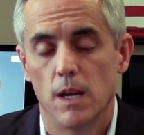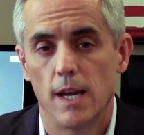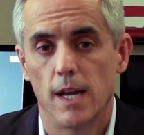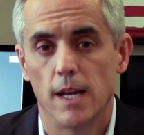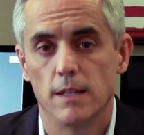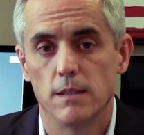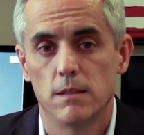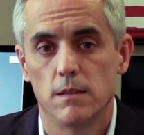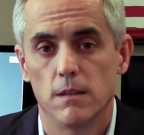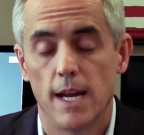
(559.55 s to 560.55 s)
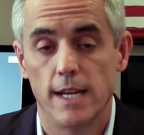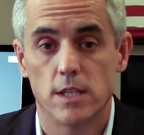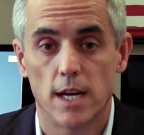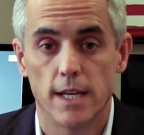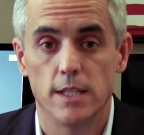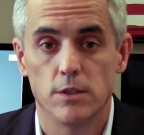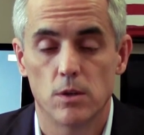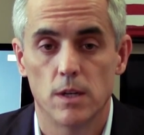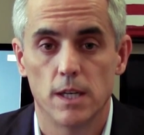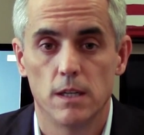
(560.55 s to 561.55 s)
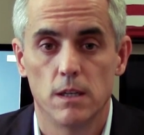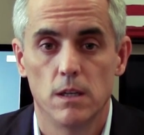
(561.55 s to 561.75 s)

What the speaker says: and HIE injury.